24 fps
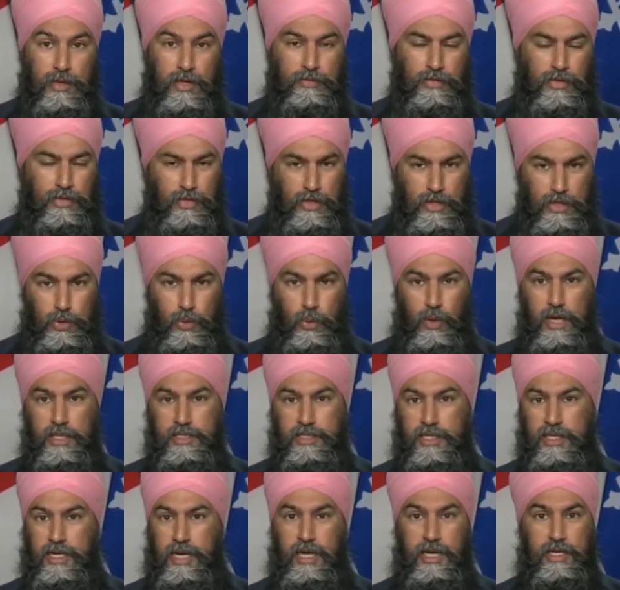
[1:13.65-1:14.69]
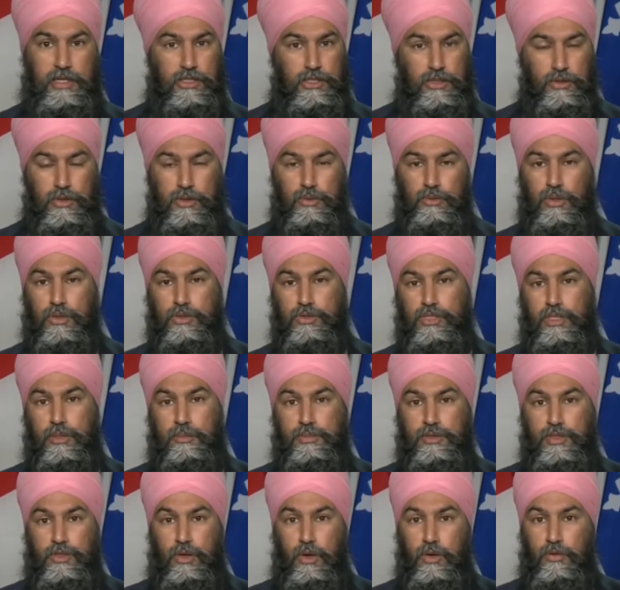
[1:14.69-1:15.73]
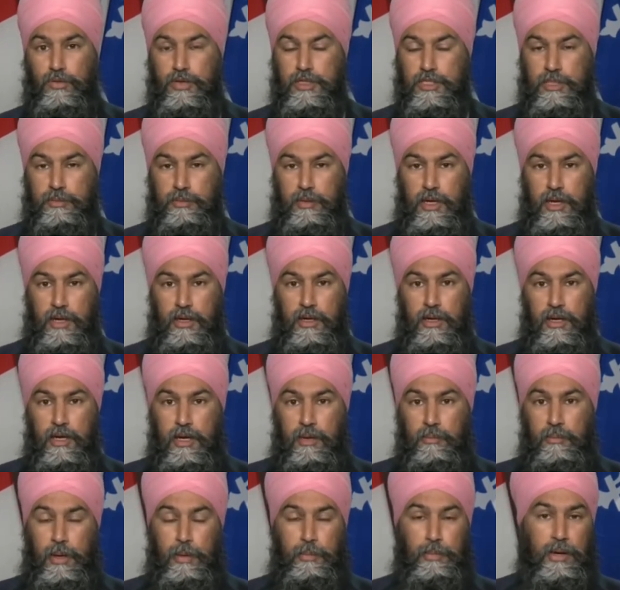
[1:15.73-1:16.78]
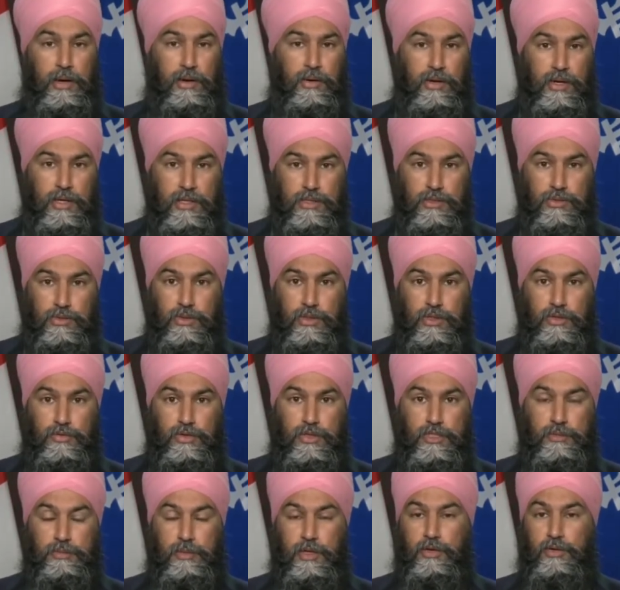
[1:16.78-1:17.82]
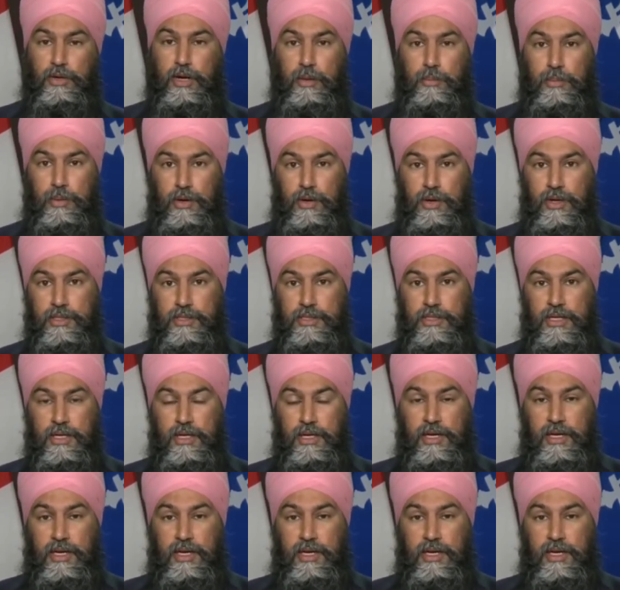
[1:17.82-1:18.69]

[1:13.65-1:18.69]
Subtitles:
They have to think twice. Can I do the road trip to go visit my parents or to visit my grandparents?